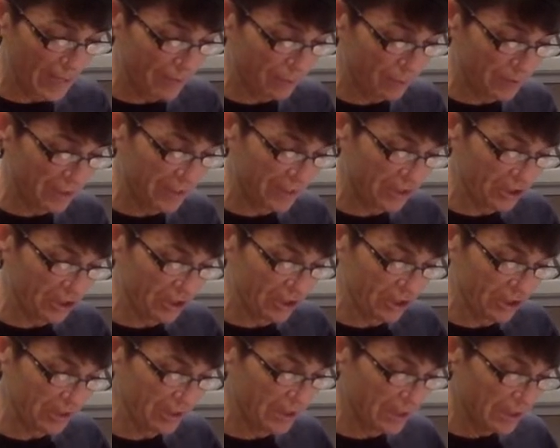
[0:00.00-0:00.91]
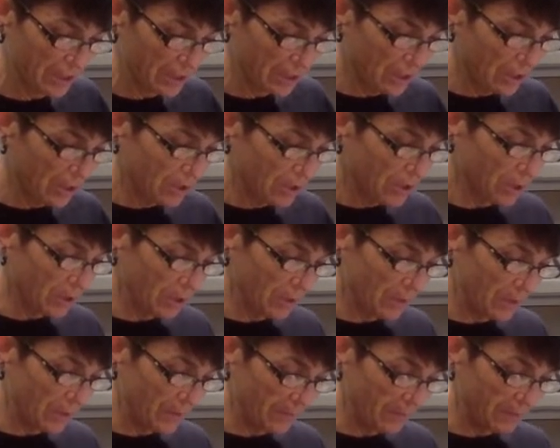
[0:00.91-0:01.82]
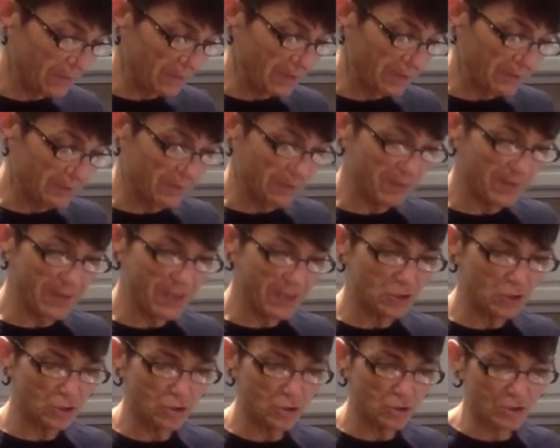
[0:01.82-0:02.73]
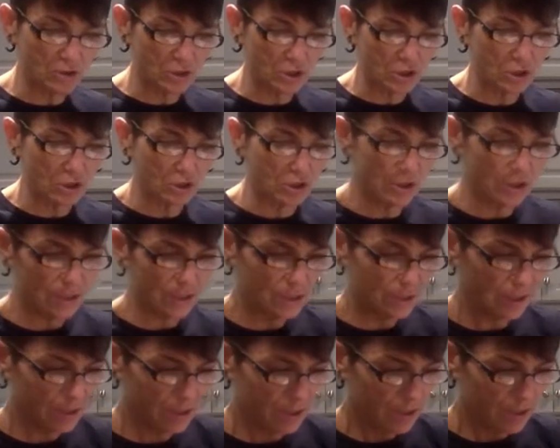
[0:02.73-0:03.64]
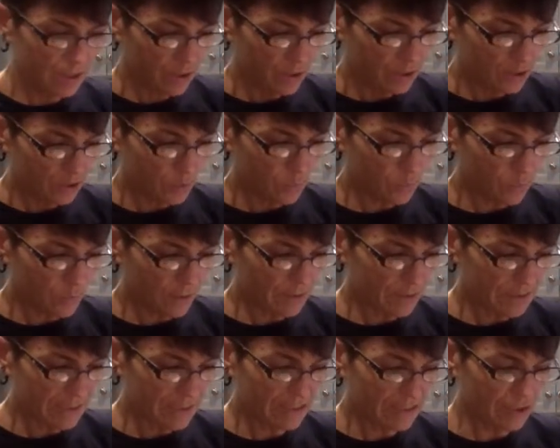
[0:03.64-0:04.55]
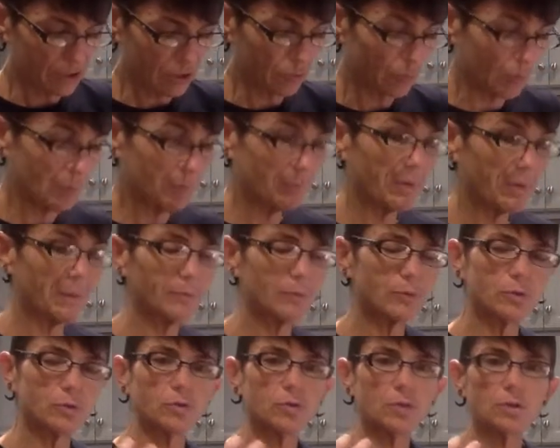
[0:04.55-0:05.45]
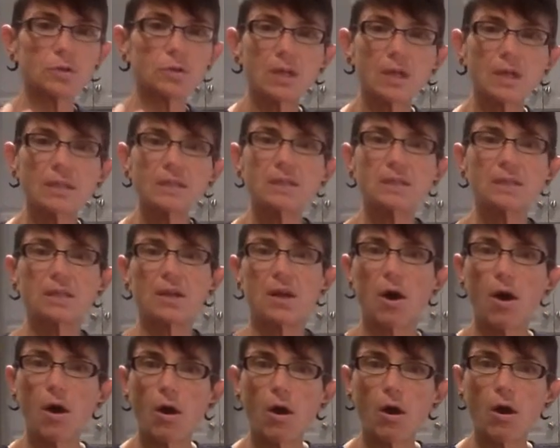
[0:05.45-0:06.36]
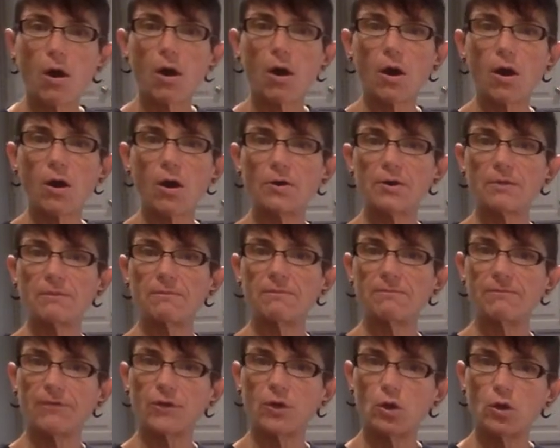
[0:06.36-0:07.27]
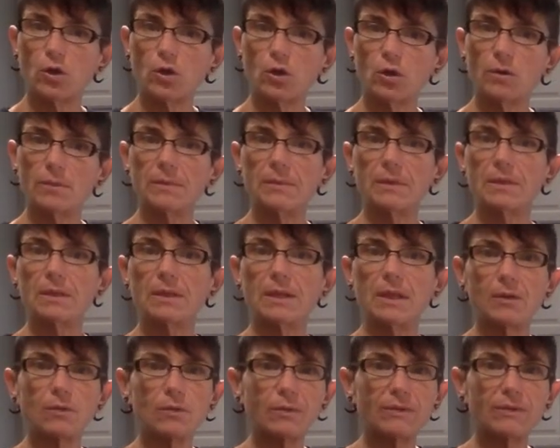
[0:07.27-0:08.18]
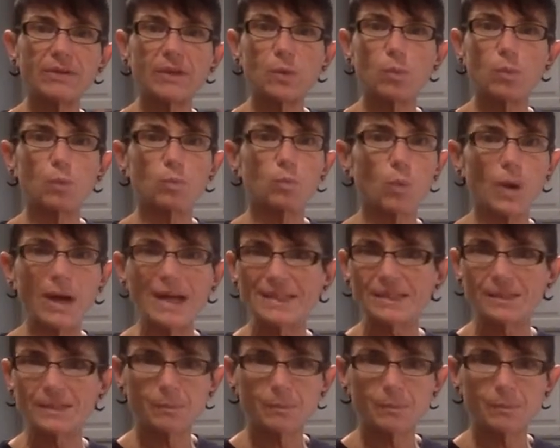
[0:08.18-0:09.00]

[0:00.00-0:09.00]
I don't touch it. You know, if the veg looks good, you walk in and the green peppers look nice and hard and firm and they don't have any wet